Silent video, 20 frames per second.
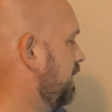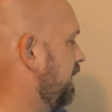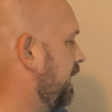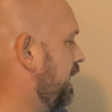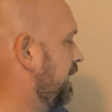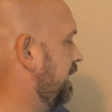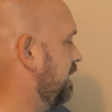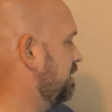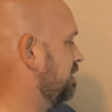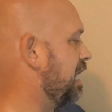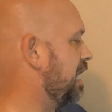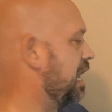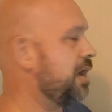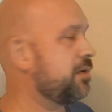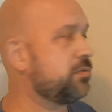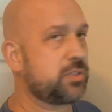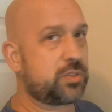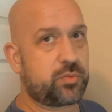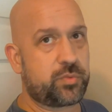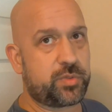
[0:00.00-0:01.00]
And
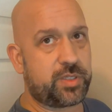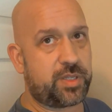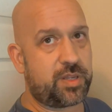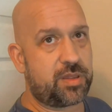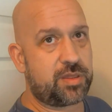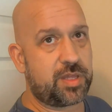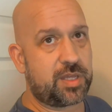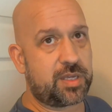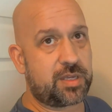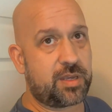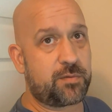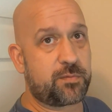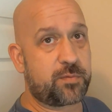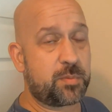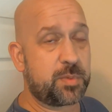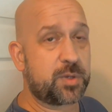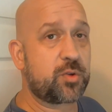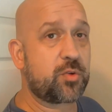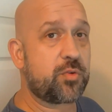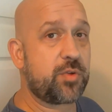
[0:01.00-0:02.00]
I was really thinking
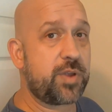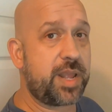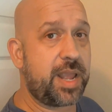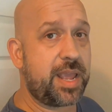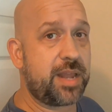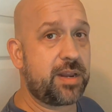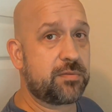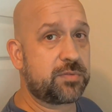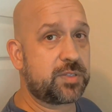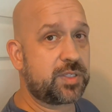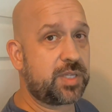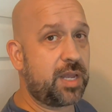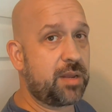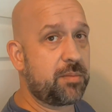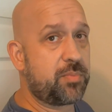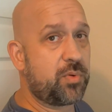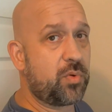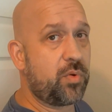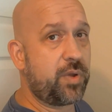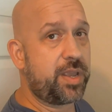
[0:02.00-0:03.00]
from a creative
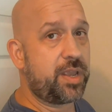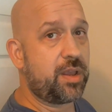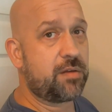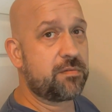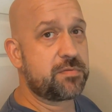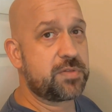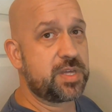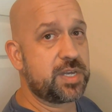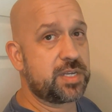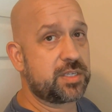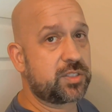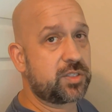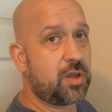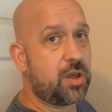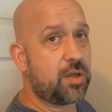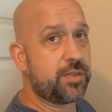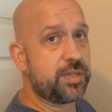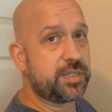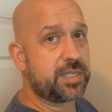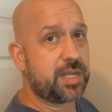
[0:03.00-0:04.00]
standpoint of this
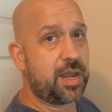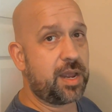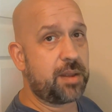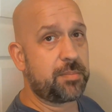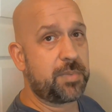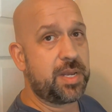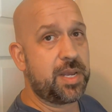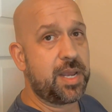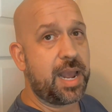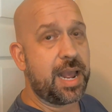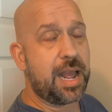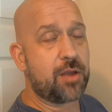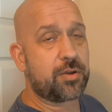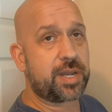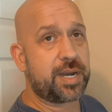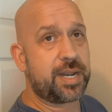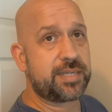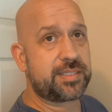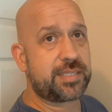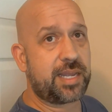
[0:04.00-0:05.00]
all the time. How
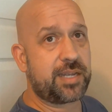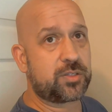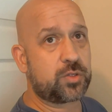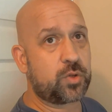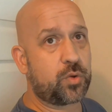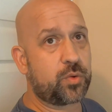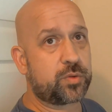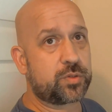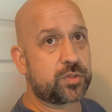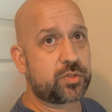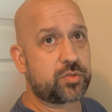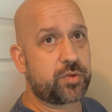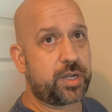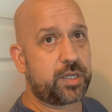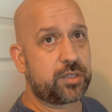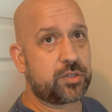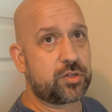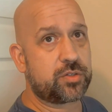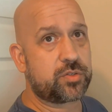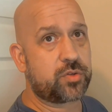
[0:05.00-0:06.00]
can I take total
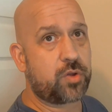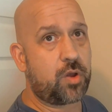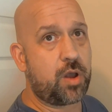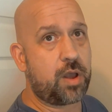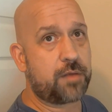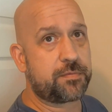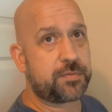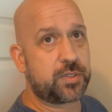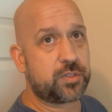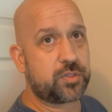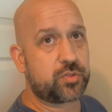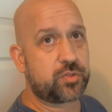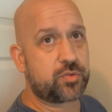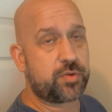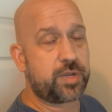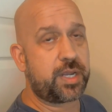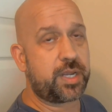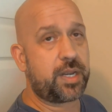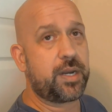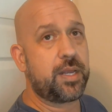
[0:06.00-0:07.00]
strangers off the
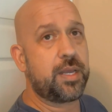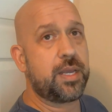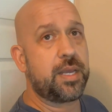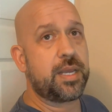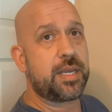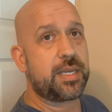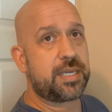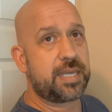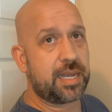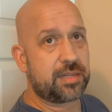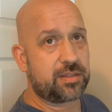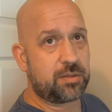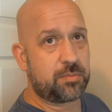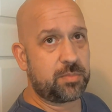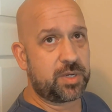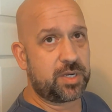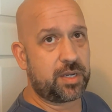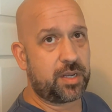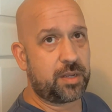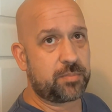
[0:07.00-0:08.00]
street, get
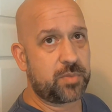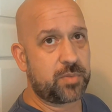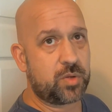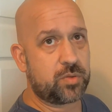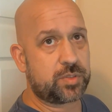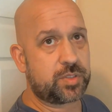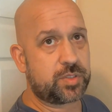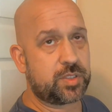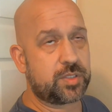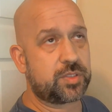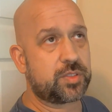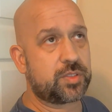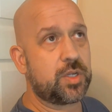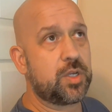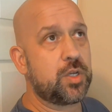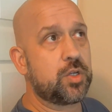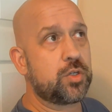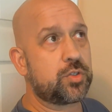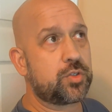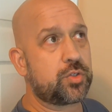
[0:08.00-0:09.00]
them into hypnosis
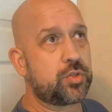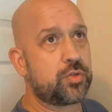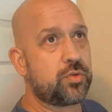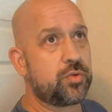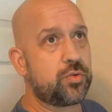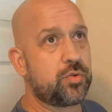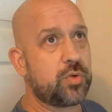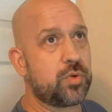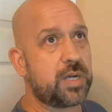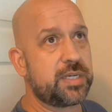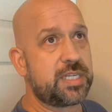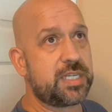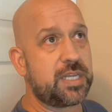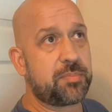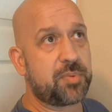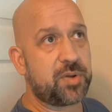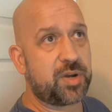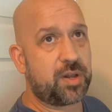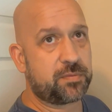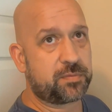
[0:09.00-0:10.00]
to a
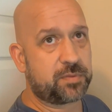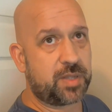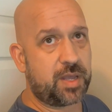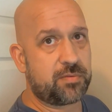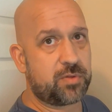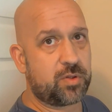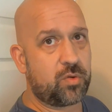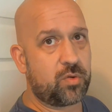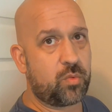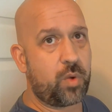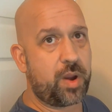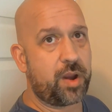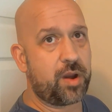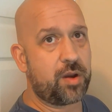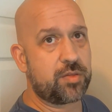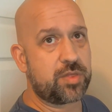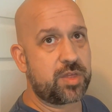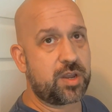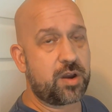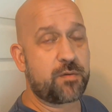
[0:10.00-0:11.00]
deep enough level
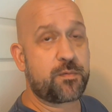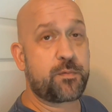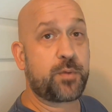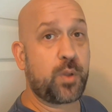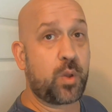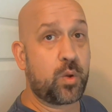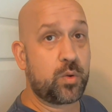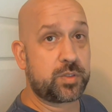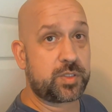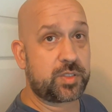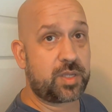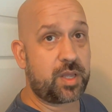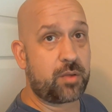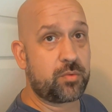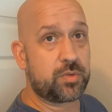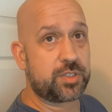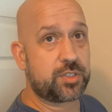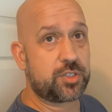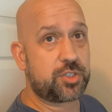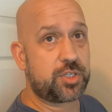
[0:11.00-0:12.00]
where their flow
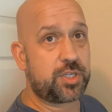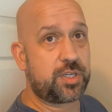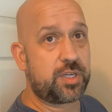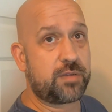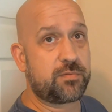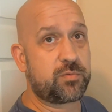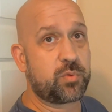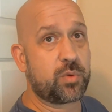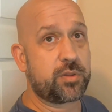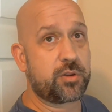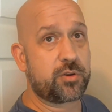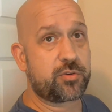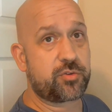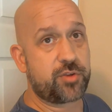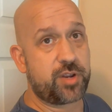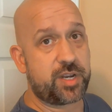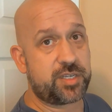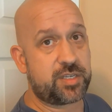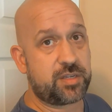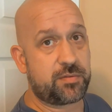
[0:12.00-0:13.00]
state was achieved, where their
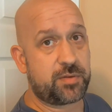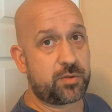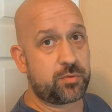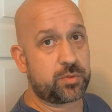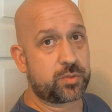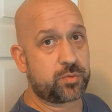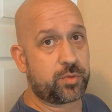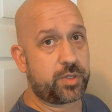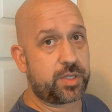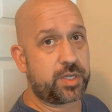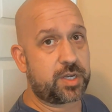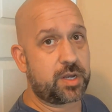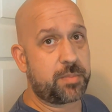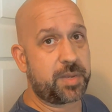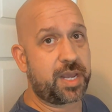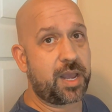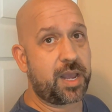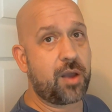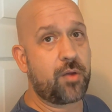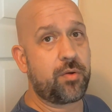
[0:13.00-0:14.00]
creativity was really
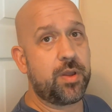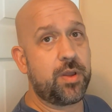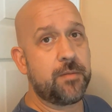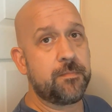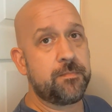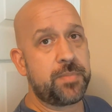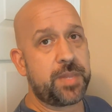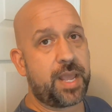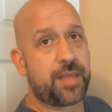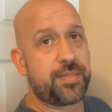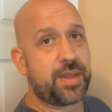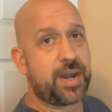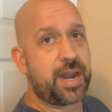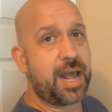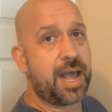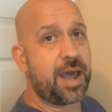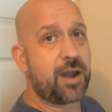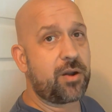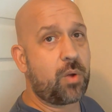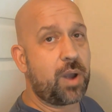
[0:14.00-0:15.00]
coming out, and then
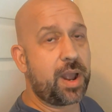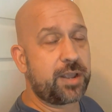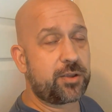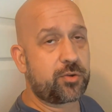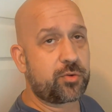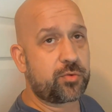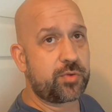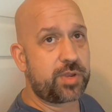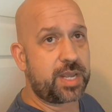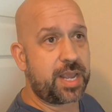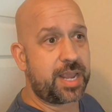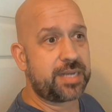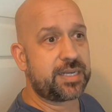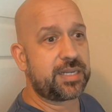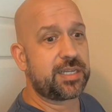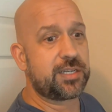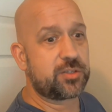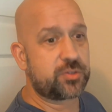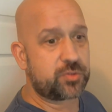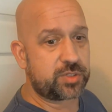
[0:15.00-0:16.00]
how do I
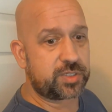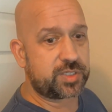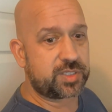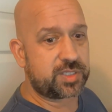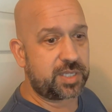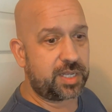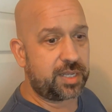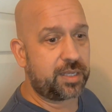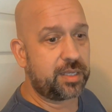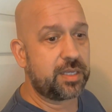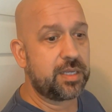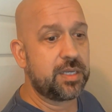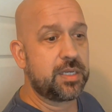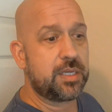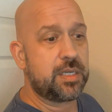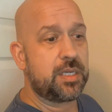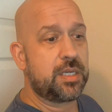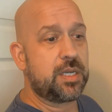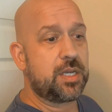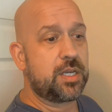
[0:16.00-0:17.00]
create interesting
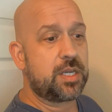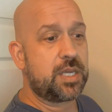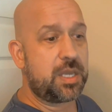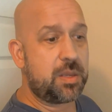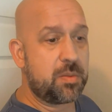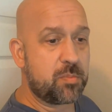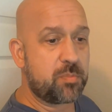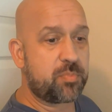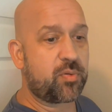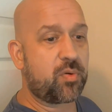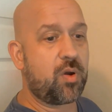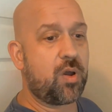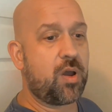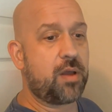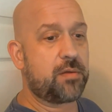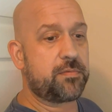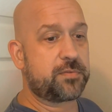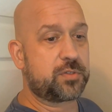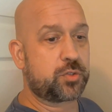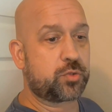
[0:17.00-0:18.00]

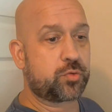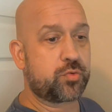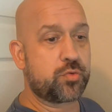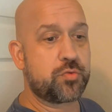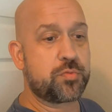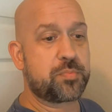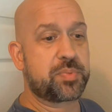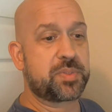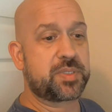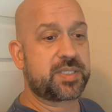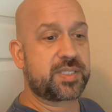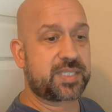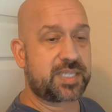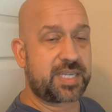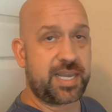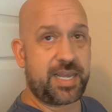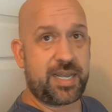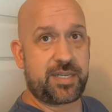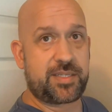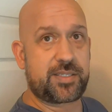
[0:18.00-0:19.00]
improv troupe
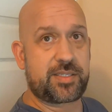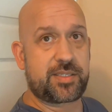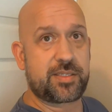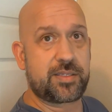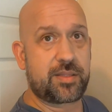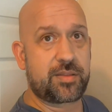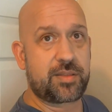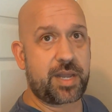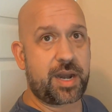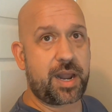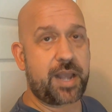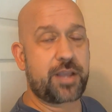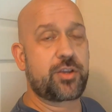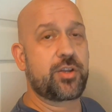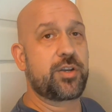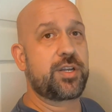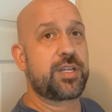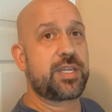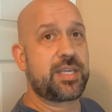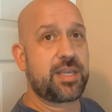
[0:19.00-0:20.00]
skits that I
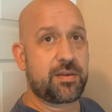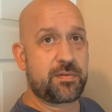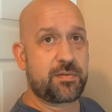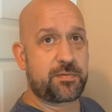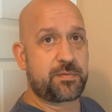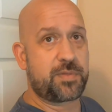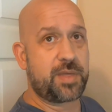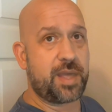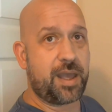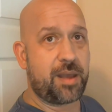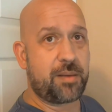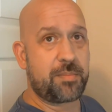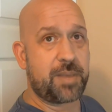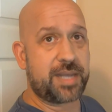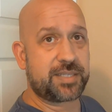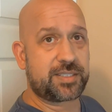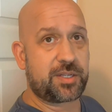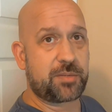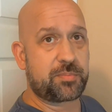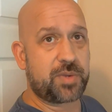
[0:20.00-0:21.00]
could give them
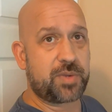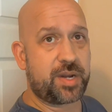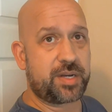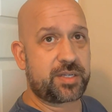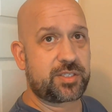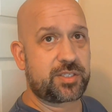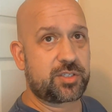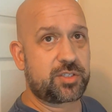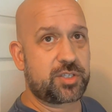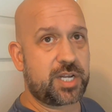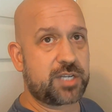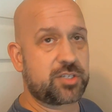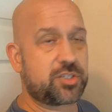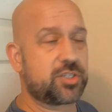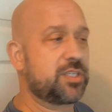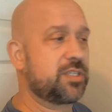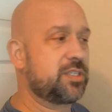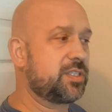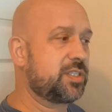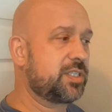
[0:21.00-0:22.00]
as hypnotic
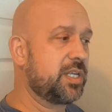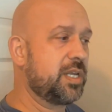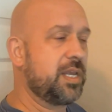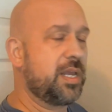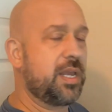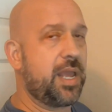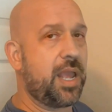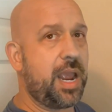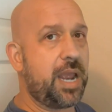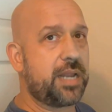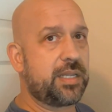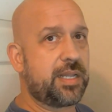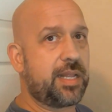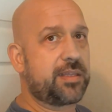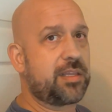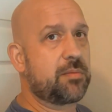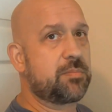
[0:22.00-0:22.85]
suggestions and let